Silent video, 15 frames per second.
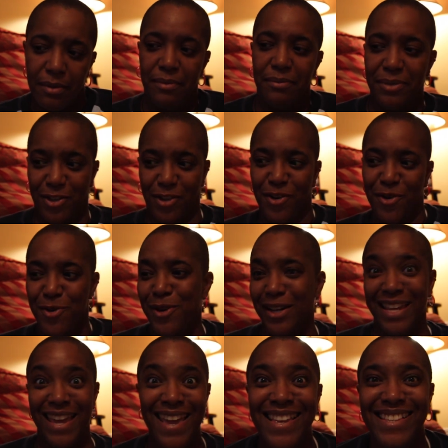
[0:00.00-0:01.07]
But you know who I
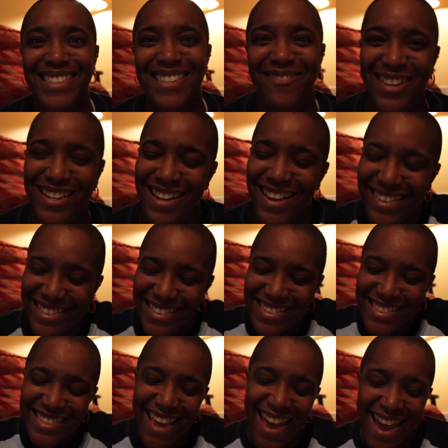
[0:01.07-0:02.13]
can not see right now is
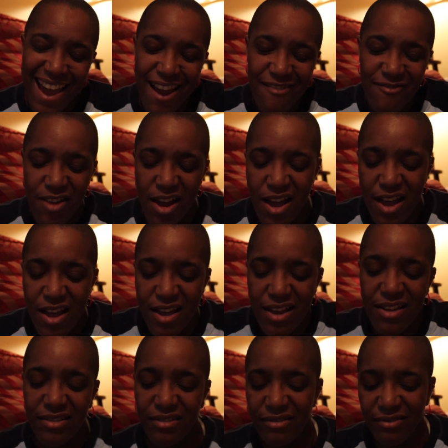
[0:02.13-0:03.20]

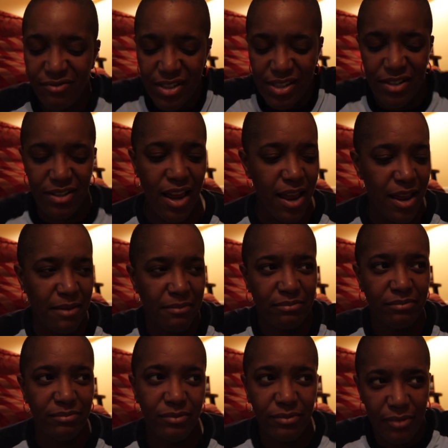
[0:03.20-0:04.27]
Tara. What's her name?